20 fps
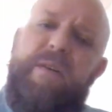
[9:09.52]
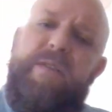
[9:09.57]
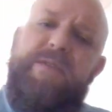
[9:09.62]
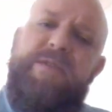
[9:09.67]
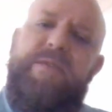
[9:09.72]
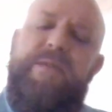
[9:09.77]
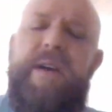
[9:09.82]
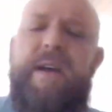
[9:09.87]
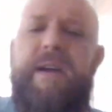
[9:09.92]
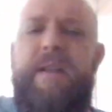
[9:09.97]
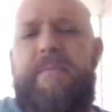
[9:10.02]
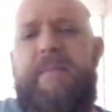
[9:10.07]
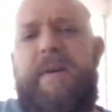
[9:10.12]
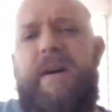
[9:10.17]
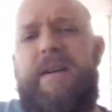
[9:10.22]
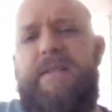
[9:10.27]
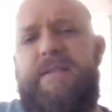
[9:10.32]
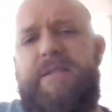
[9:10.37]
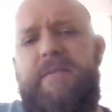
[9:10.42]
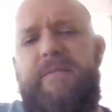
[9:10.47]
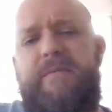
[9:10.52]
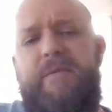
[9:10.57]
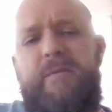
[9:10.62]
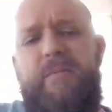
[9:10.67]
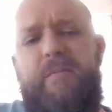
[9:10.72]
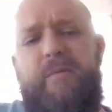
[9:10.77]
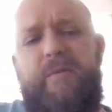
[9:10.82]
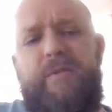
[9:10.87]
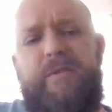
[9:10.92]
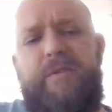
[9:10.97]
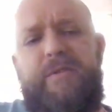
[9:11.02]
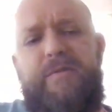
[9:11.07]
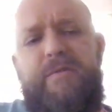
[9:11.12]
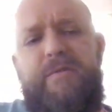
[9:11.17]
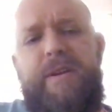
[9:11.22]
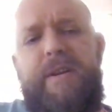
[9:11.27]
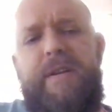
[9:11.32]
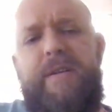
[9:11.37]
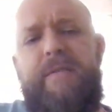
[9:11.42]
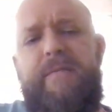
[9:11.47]
also had a positive newborn
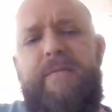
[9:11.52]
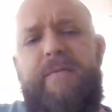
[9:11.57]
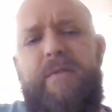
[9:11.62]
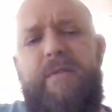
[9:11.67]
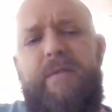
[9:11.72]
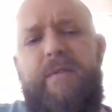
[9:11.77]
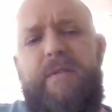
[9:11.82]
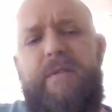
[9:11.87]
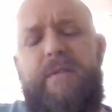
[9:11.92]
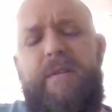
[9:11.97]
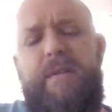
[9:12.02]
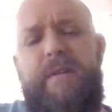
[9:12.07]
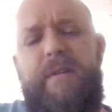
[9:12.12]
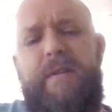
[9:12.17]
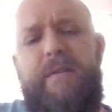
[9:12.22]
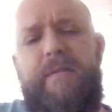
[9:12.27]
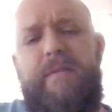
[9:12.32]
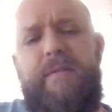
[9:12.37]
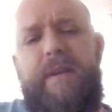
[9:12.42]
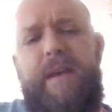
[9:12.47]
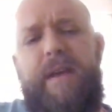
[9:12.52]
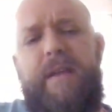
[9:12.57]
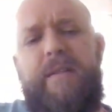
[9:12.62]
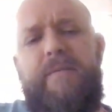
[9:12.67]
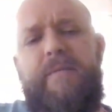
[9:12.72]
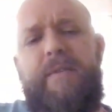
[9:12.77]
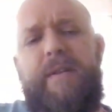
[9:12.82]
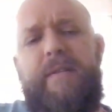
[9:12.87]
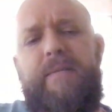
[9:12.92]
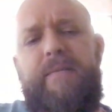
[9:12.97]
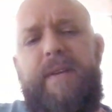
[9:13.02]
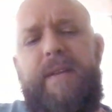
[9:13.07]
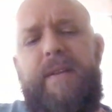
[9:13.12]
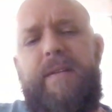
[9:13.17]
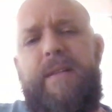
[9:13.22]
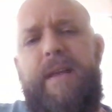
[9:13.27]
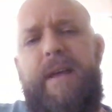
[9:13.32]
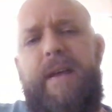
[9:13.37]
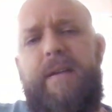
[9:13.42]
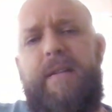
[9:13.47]
screening for elevated
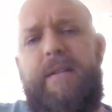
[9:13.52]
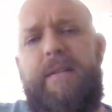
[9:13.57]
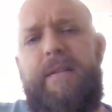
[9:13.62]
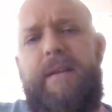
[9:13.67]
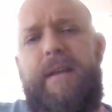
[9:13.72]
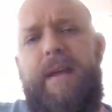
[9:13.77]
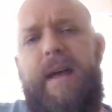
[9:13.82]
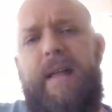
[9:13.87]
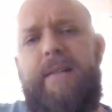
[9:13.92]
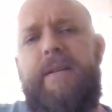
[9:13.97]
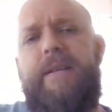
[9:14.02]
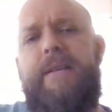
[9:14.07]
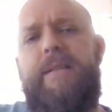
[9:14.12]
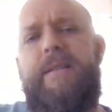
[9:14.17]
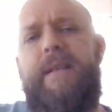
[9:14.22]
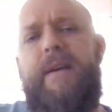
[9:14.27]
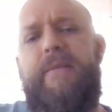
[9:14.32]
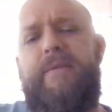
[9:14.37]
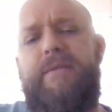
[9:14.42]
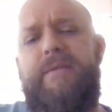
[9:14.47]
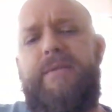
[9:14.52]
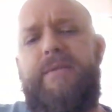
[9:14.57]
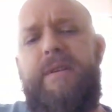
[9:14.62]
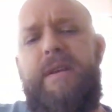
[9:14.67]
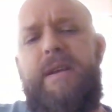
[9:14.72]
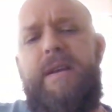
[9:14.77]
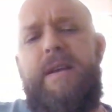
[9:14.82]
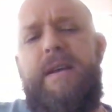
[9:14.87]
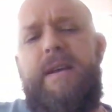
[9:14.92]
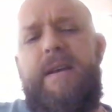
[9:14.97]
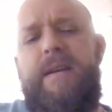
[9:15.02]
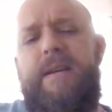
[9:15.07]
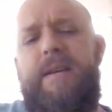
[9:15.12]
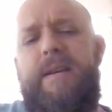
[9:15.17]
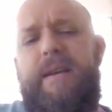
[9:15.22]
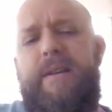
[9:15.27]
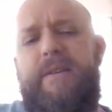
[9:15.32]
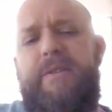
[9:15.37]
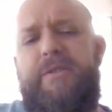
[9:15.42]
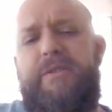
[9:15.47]
phenylalanine levels,
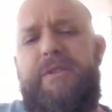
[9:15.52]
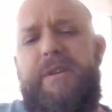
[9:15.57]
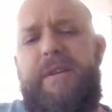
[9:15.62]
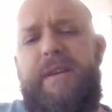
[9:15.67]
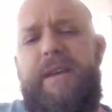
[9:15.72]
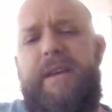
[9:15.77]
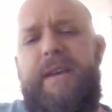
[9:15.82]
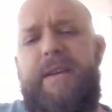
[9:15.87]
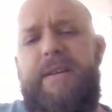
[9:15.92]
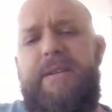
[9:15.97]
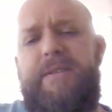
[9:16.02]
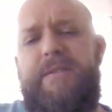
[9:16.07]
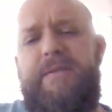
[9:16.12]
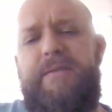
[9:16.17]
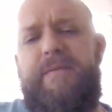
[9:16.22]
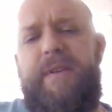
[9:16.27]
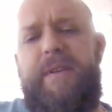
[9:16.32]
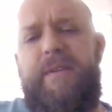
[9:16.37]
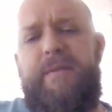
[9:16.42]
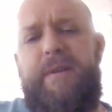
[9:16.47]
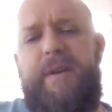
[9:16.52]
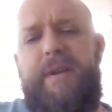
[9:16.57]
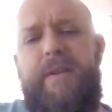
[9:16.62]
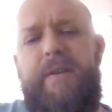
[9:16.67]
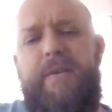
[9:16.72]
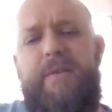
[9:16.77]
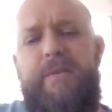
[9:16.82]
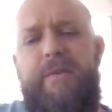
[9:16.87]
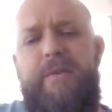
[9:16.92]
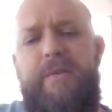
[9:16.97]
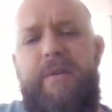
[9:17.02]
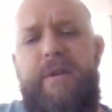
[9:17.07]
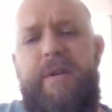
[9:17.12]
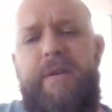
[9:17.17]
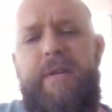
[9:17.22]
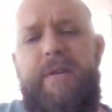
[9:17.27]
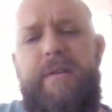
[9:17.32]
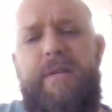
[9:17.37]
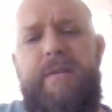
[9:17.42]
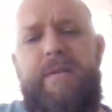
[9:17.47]
and she has
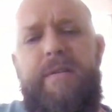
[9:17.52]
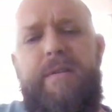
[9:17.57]
phenylketonuria